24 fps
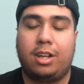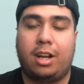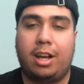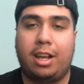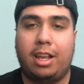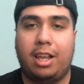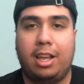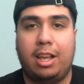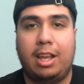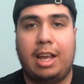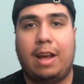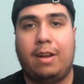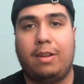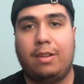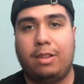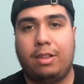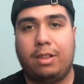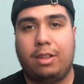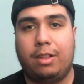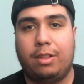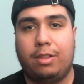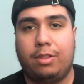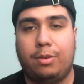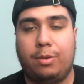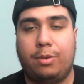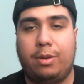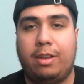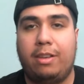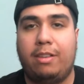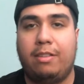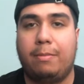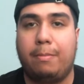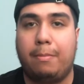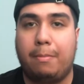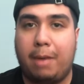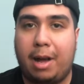talking out through
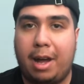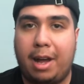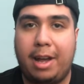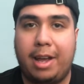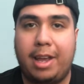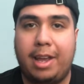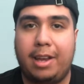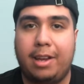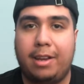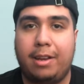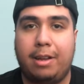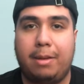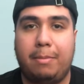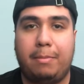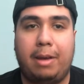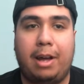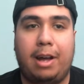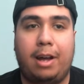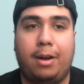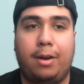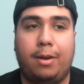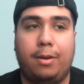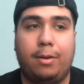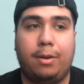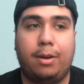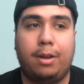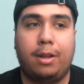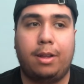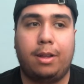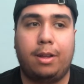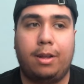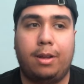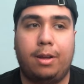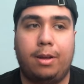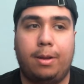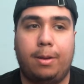his mind about
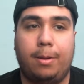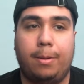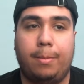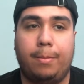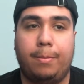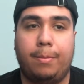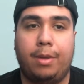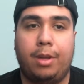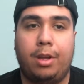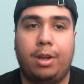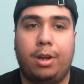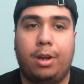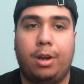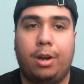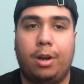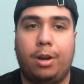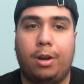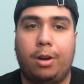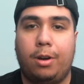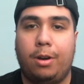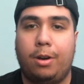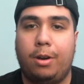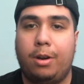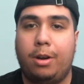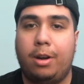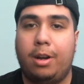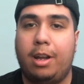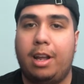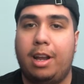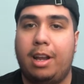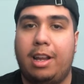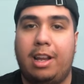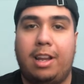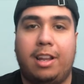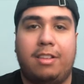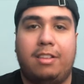her,
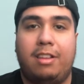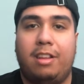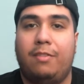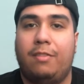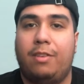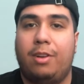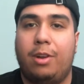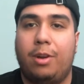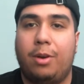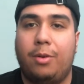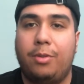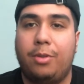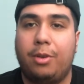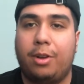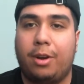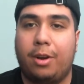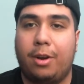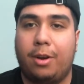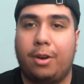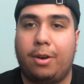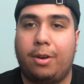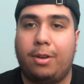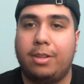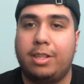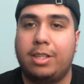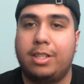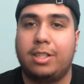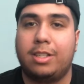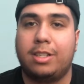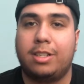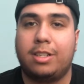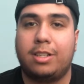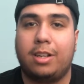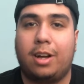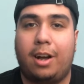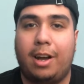and he doesn't even know the girl. He's
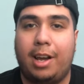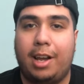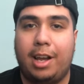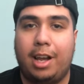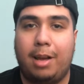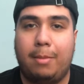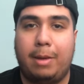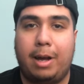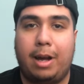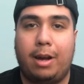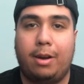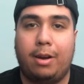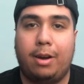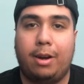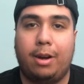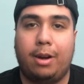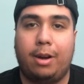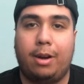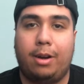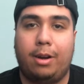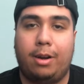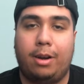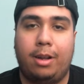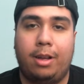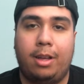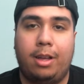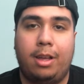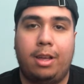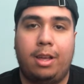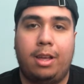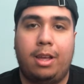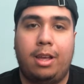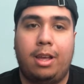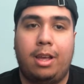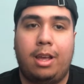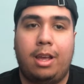just talking about her.
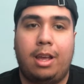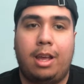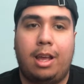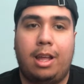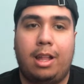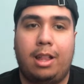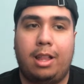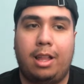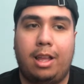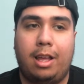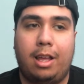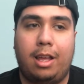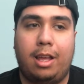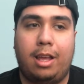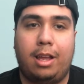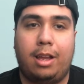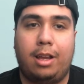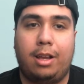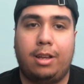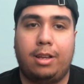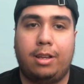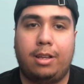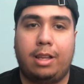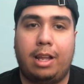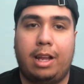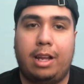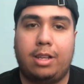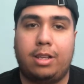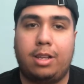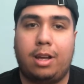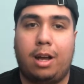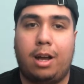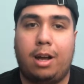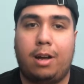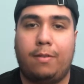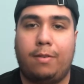And then they
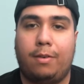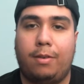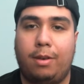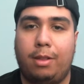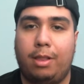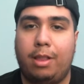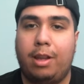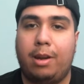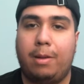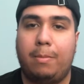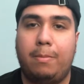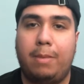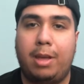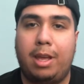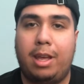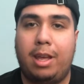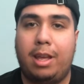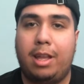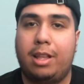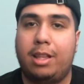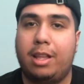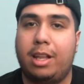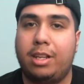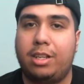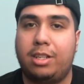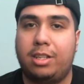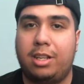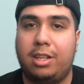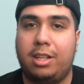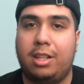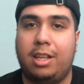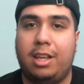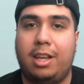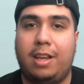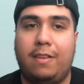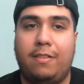talk for a little bit, then she
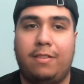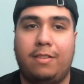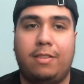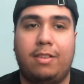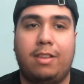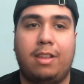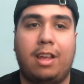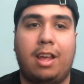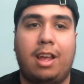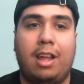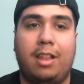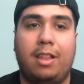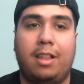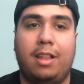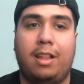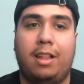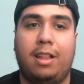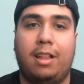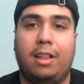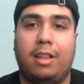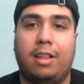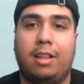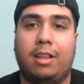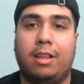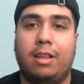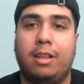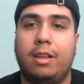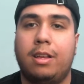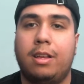leaves, and then